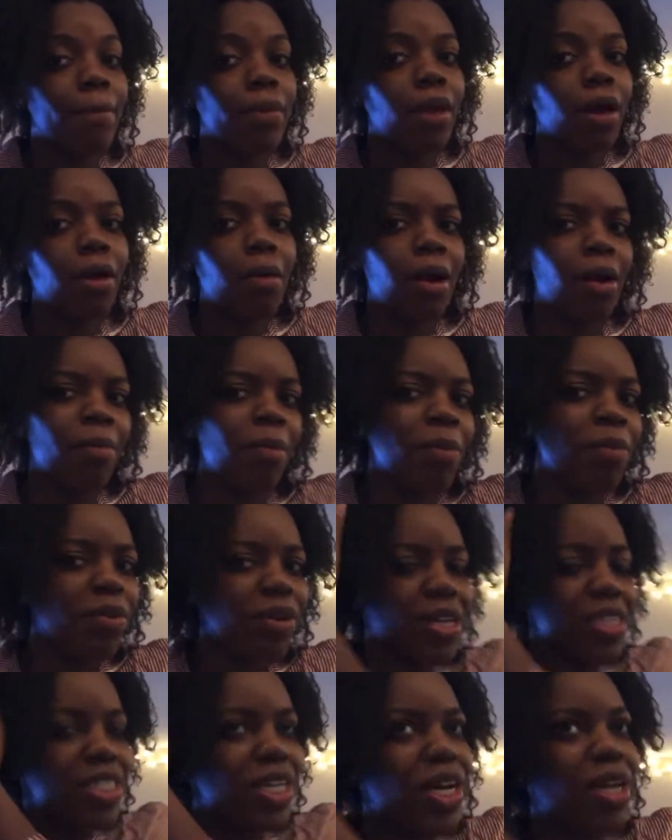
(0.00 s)
I remember when
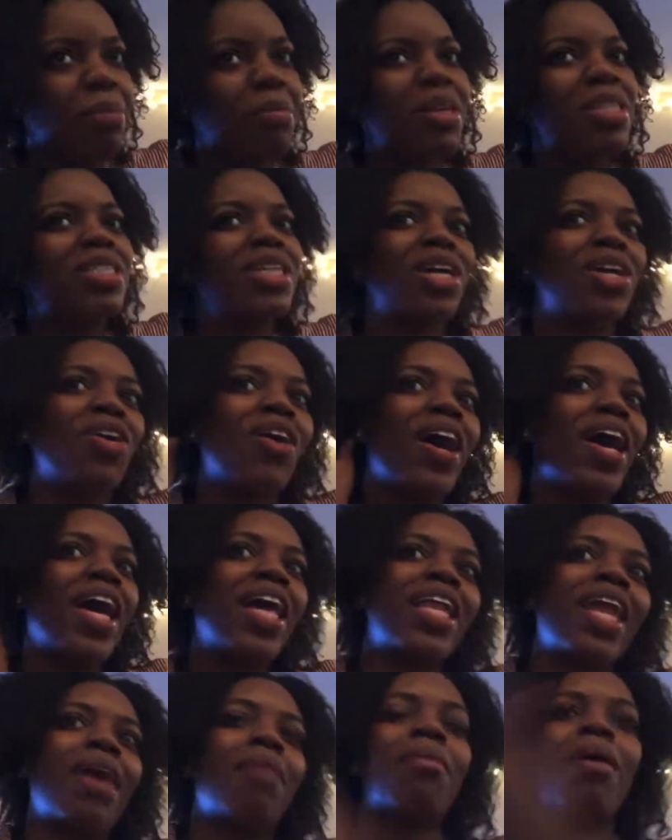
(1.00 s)
I started my channel, I
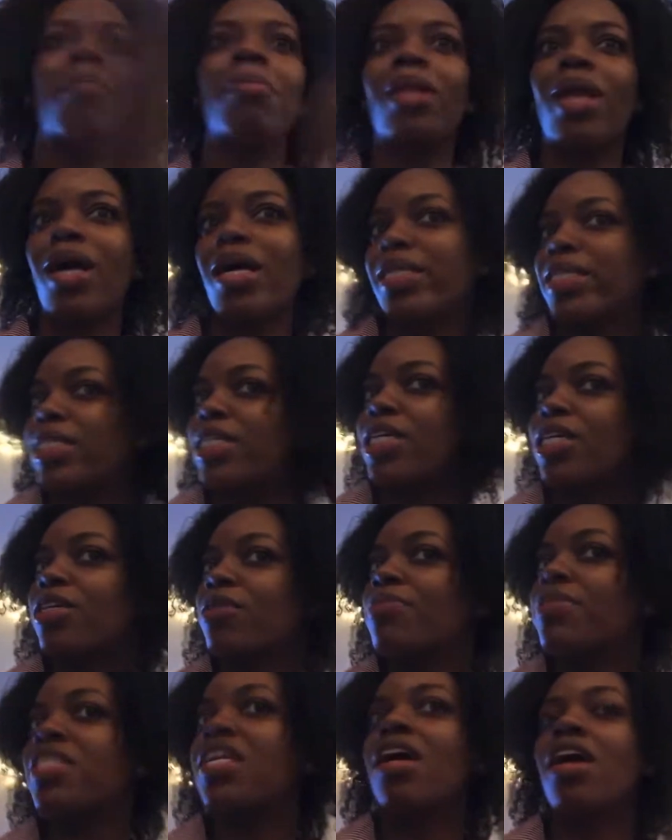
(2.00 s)
had like my blonde
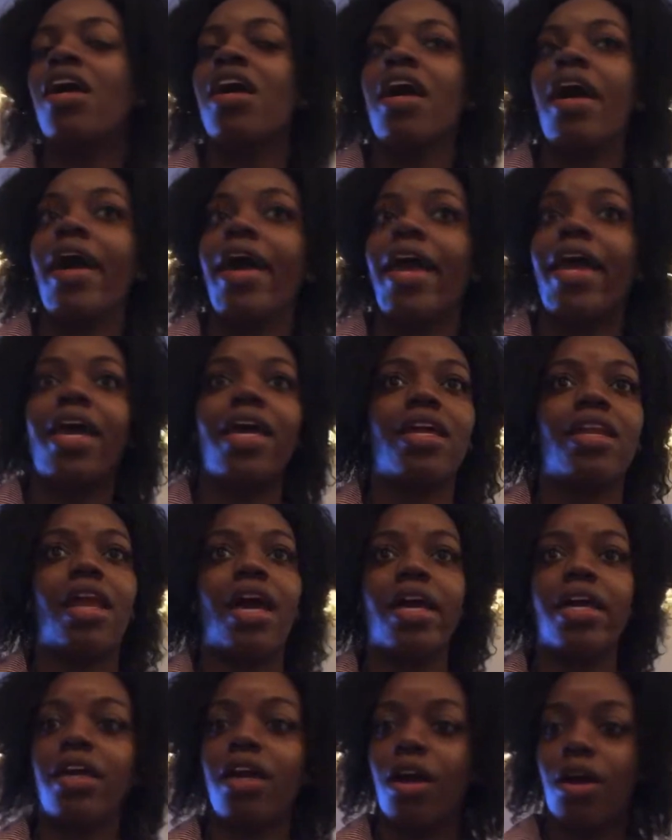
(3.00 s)
tips. And
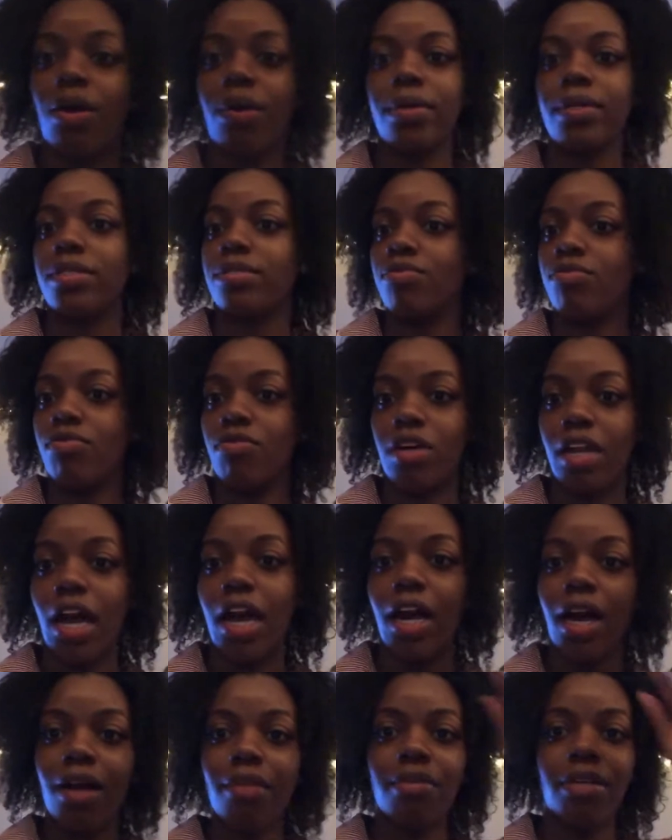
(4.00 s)
like, y'all, when I
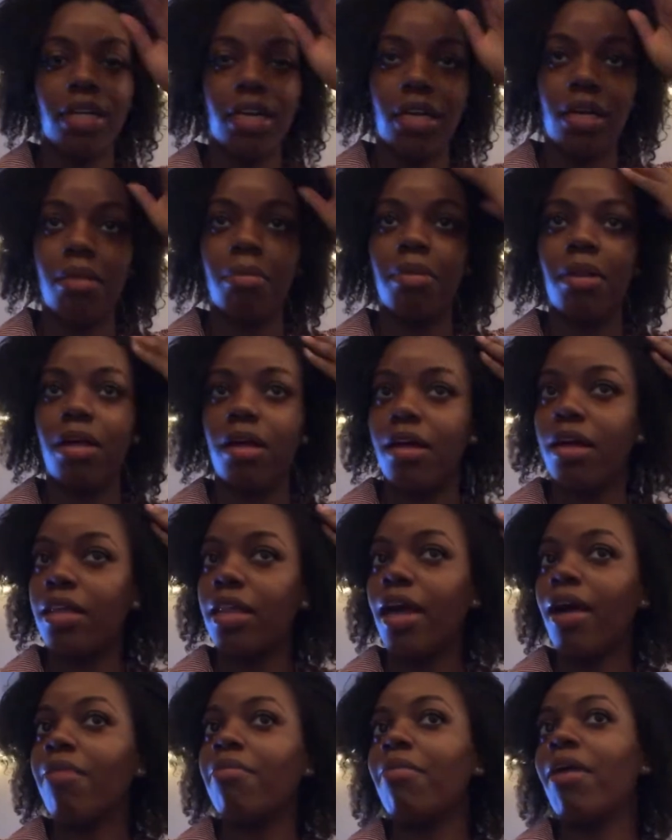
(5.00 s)
got rid of that blonde,
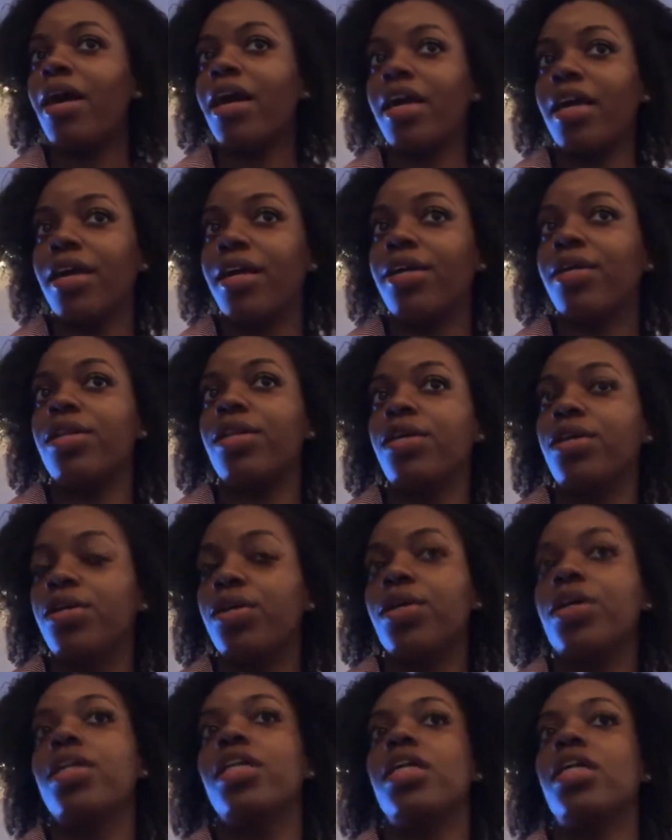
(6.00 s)
like my hair
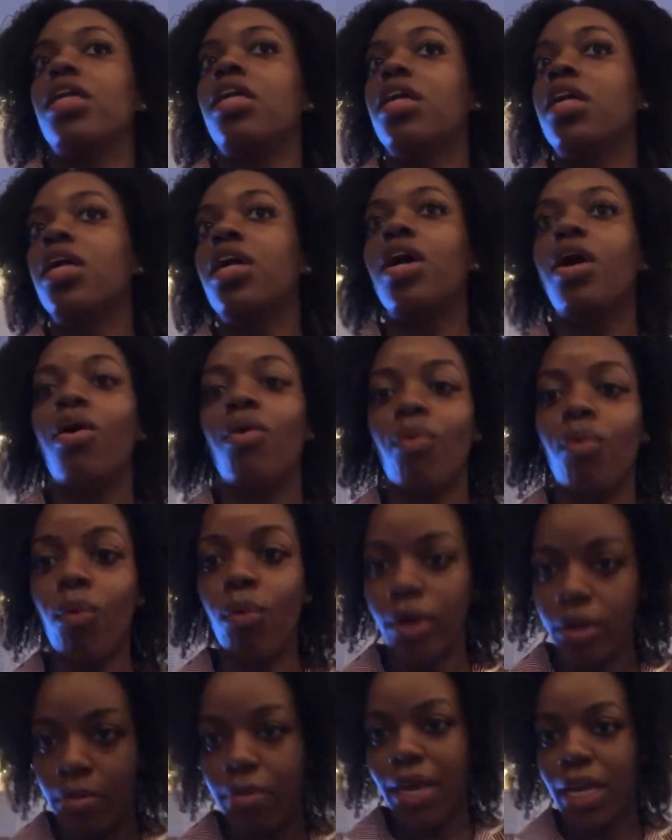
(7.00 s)
literally
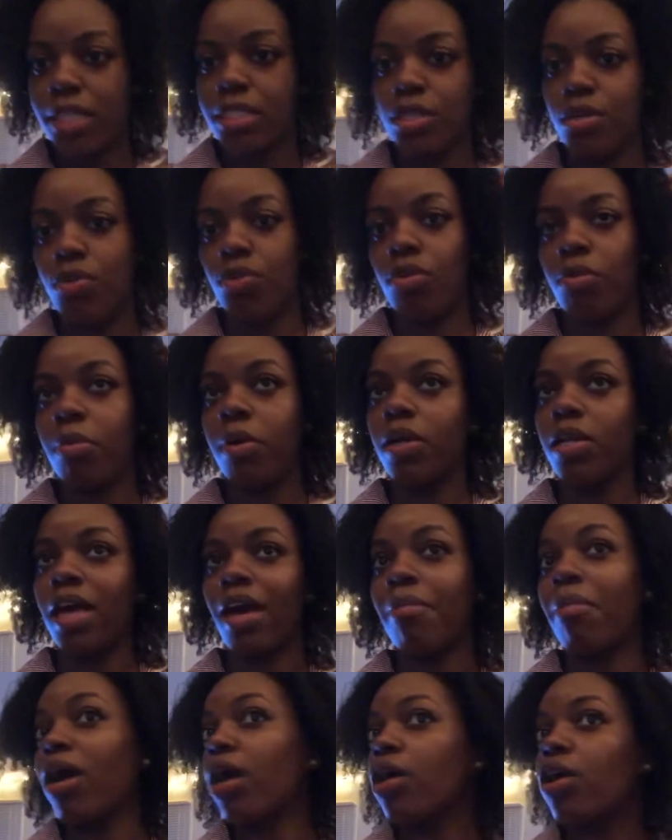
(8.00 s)
went back to normal.
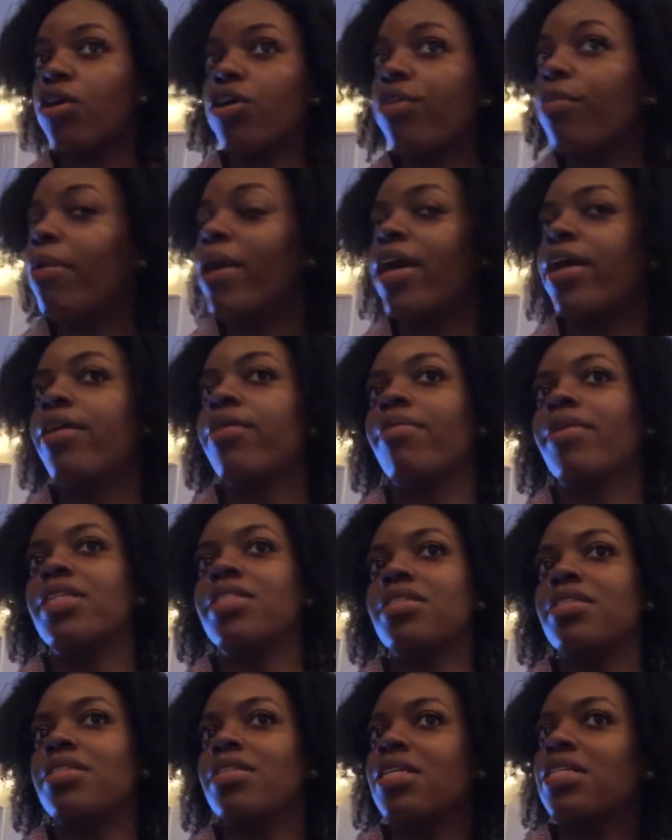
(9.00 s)
Like, my curl pattern
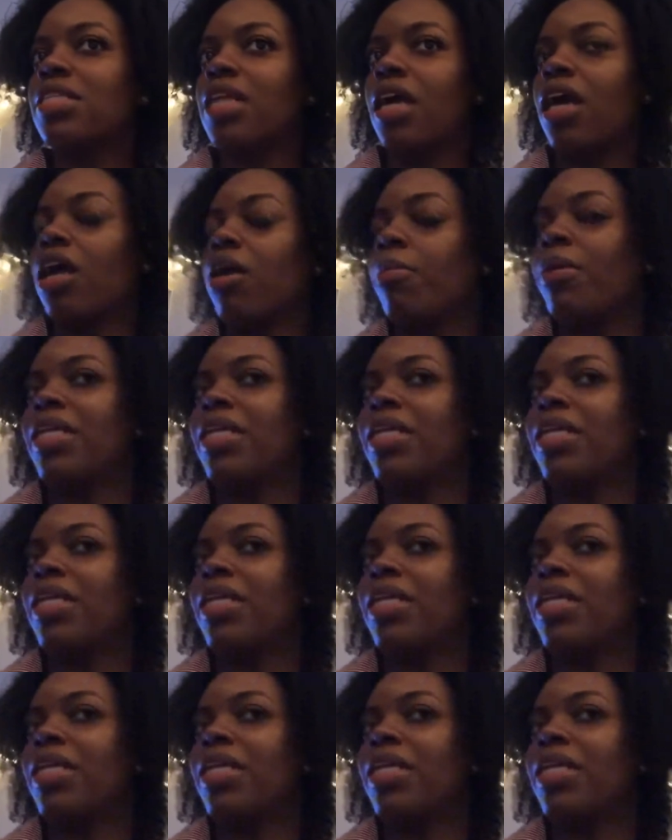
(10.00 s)
wasn't the same.